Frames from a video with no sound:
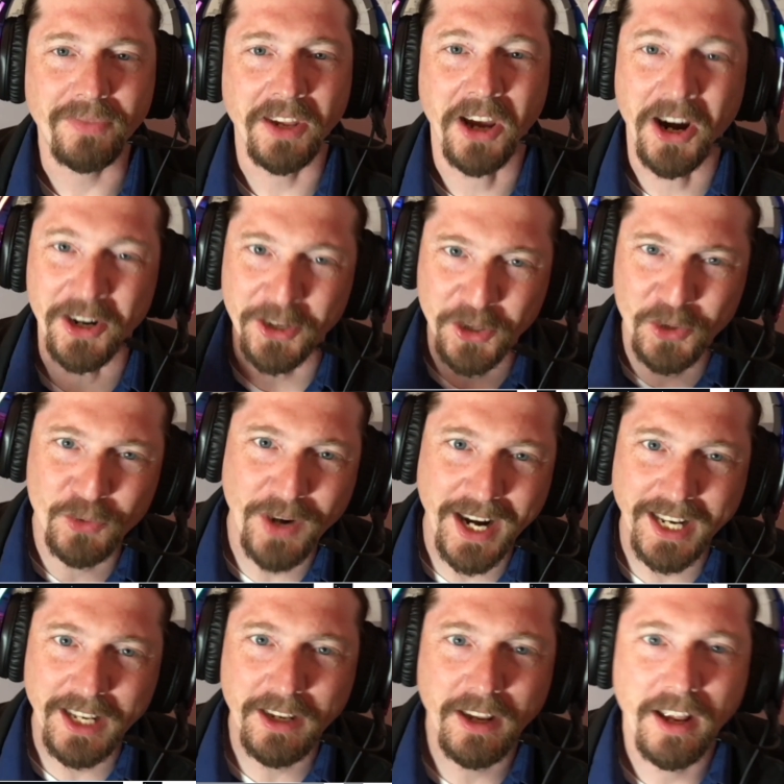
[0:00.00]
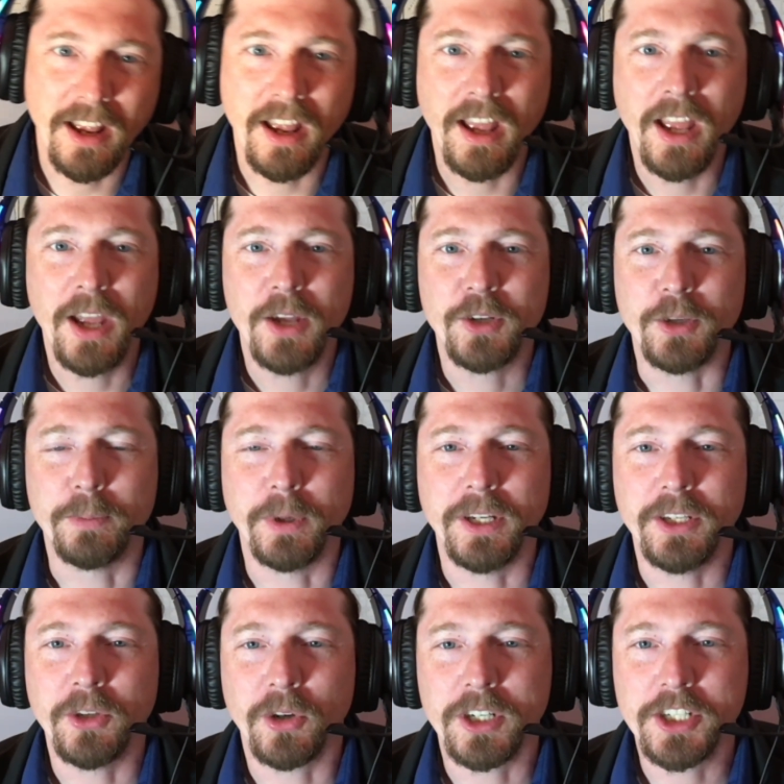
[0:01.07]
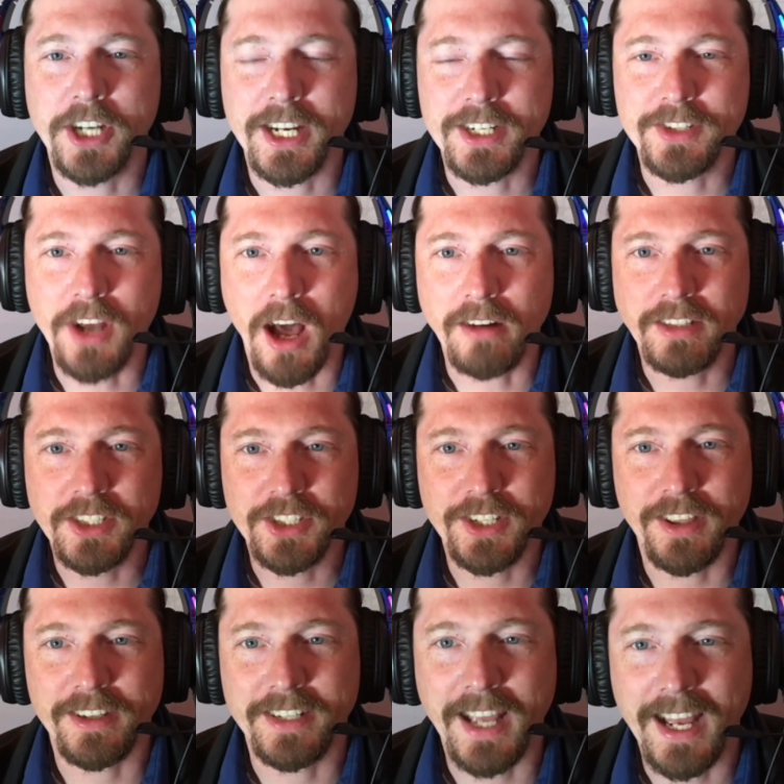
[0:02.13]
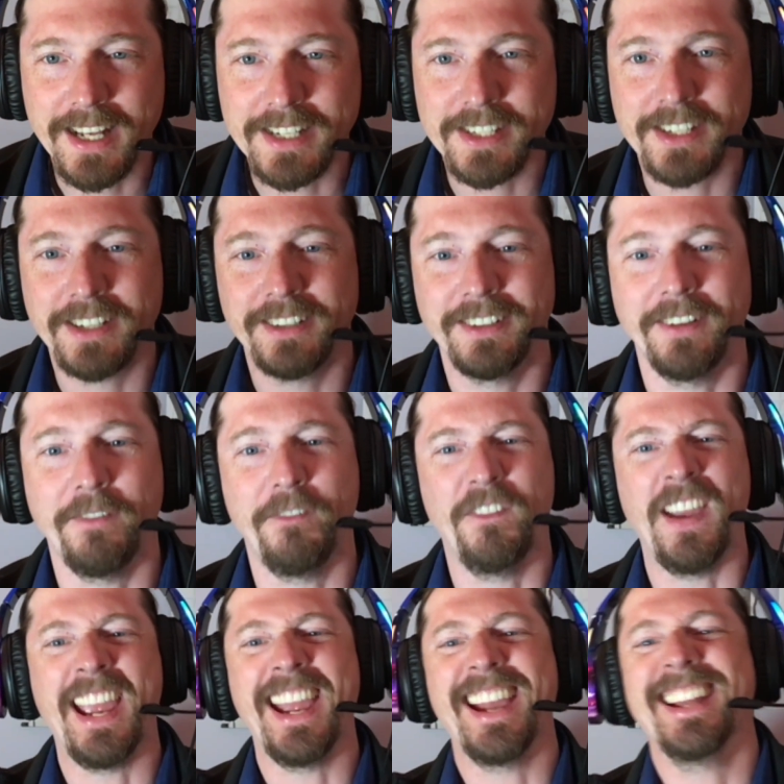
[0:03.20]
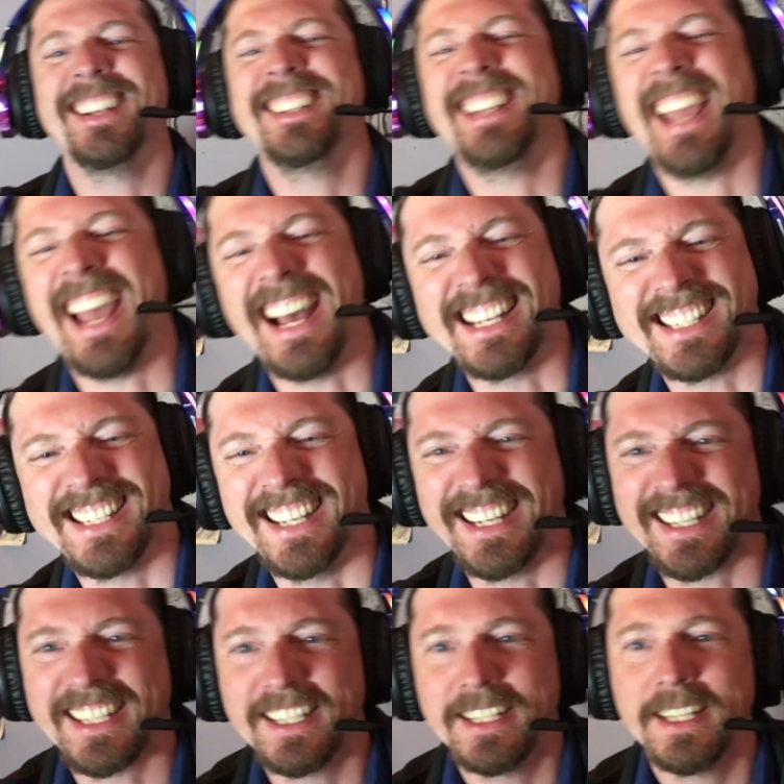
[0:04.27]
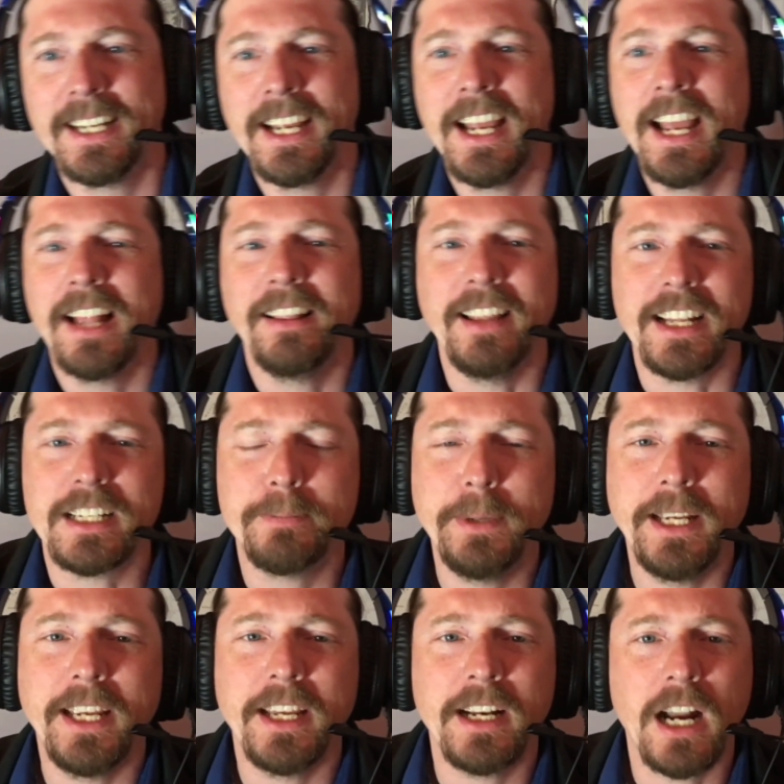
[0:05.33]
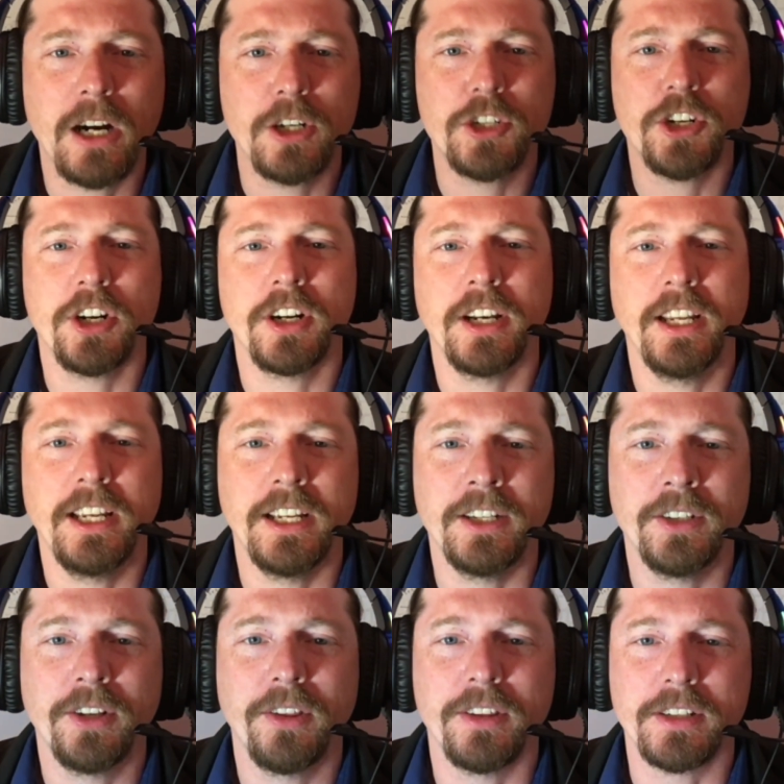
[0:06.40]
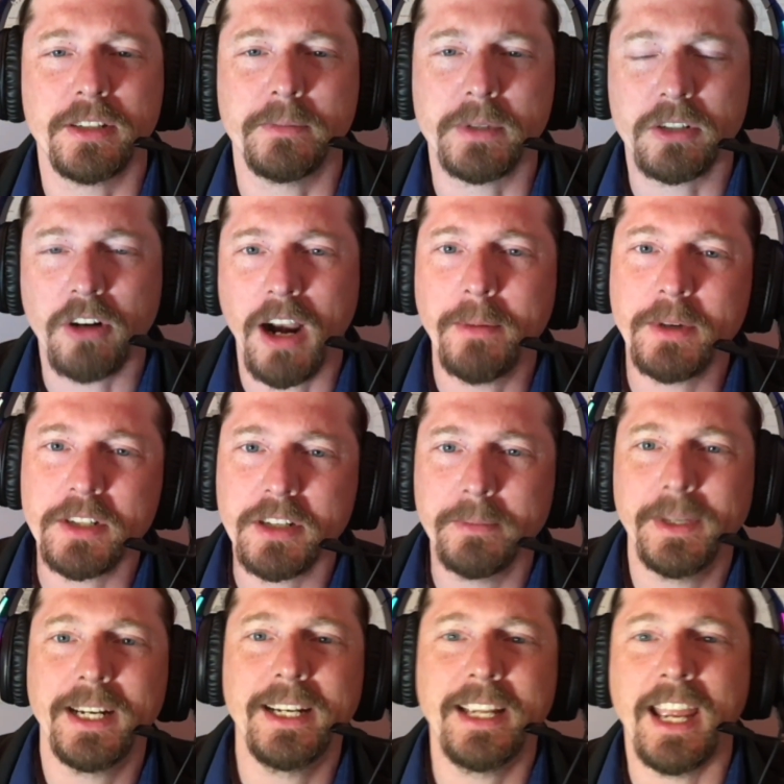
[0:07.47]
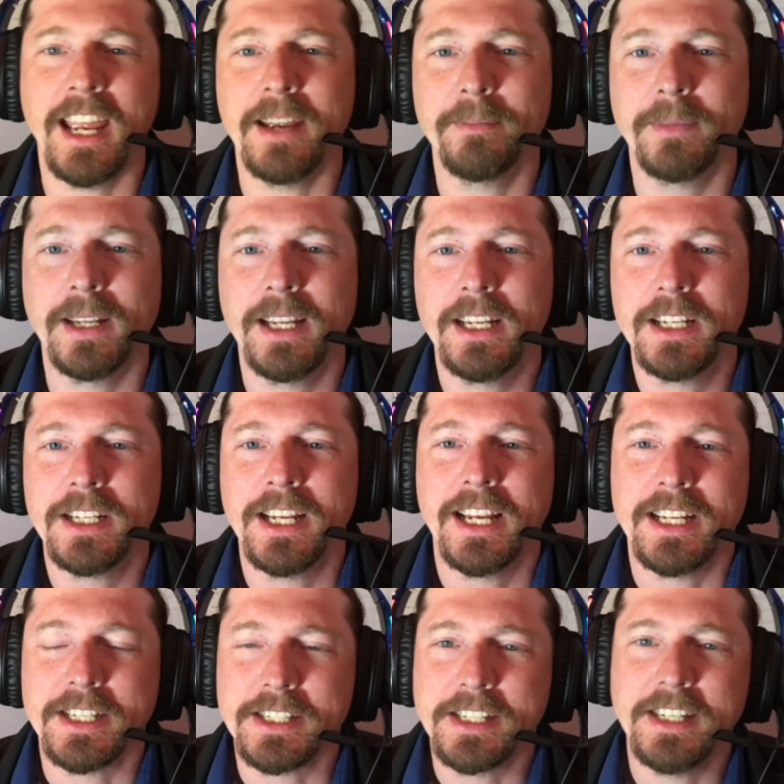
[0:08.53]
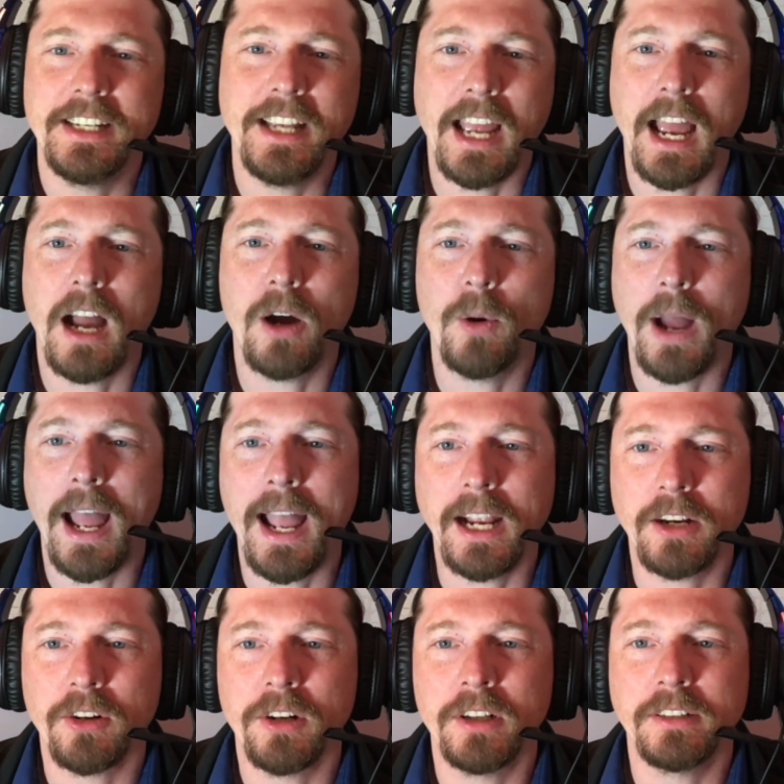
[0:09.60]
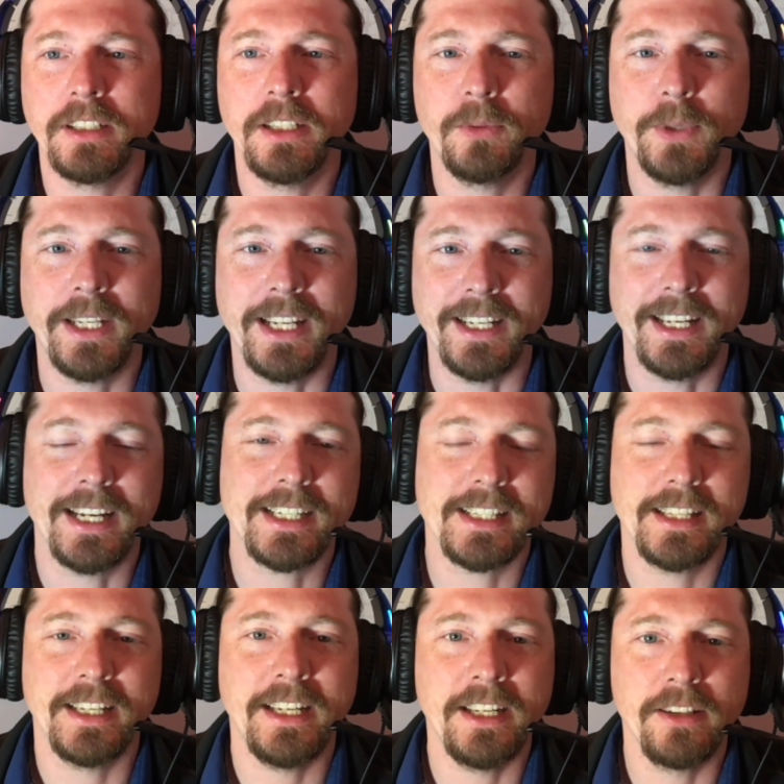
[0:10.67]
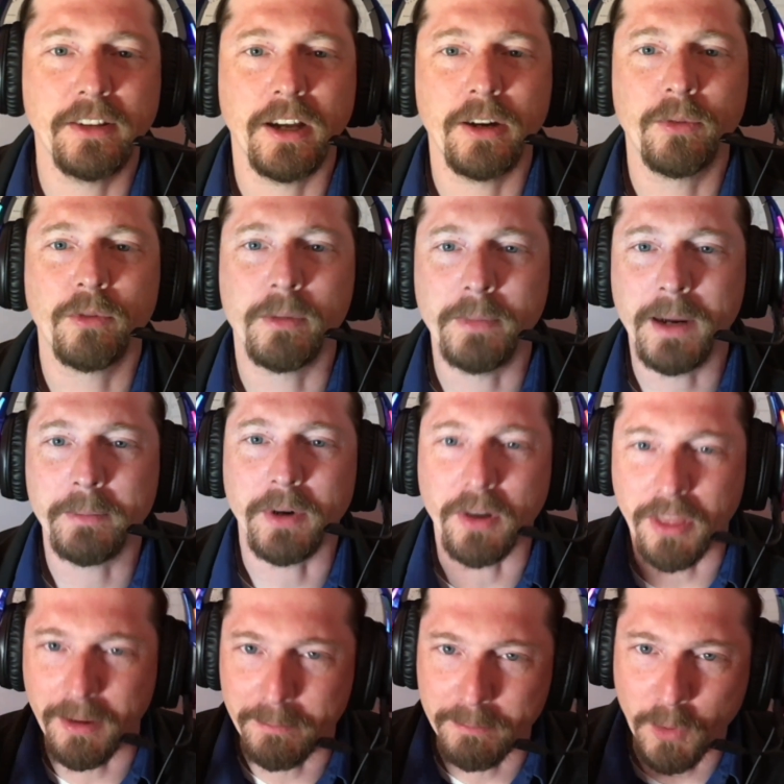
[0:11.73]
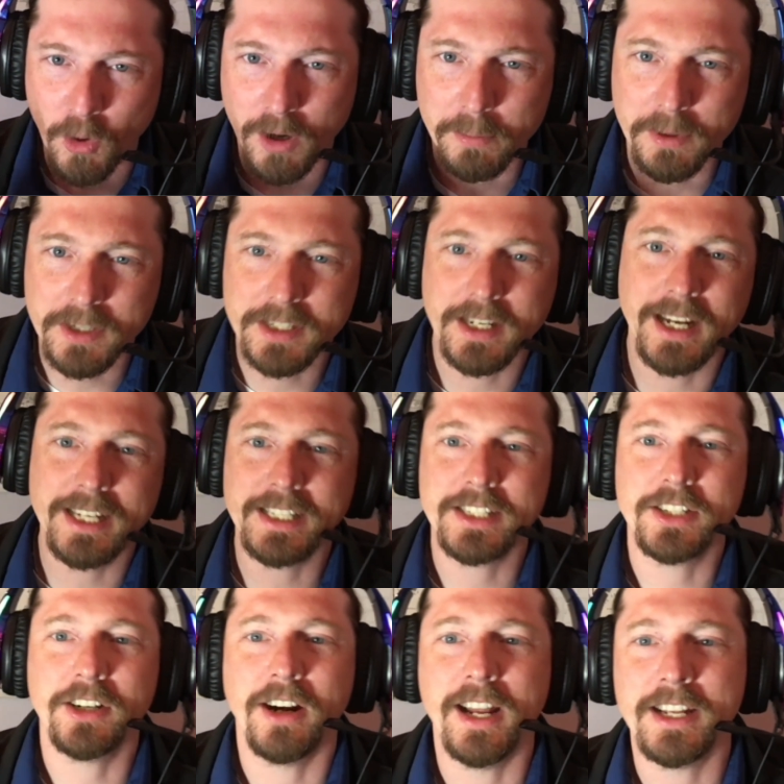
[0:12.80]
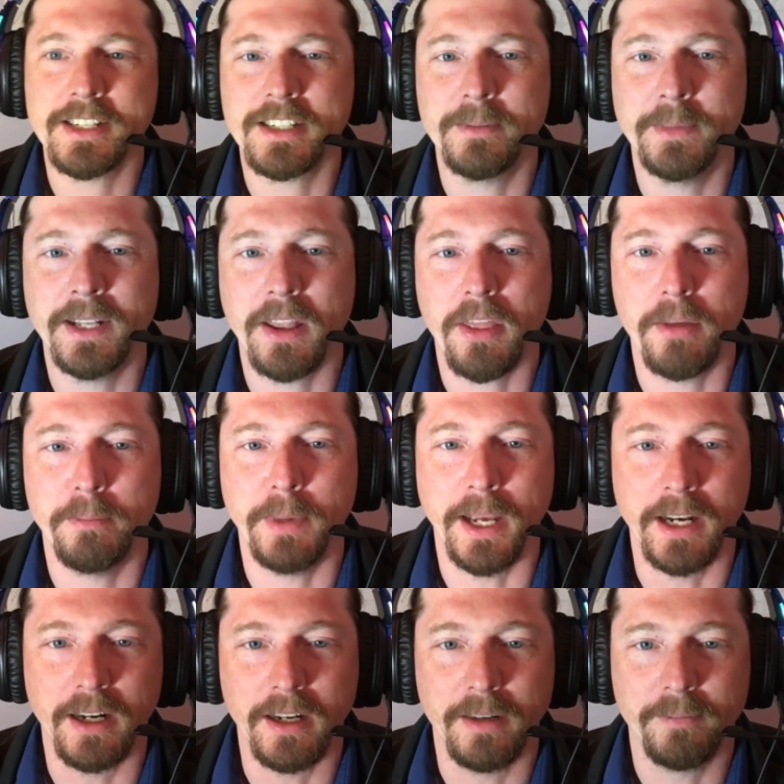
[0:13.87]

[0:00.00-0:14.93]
Are you ready to put your chess knowledge to the test? Fantastic. Let's begin our journey into the subscriber-submitted game, see how accurately we can guess the ELO. Remember, the more precise your estimate, the better.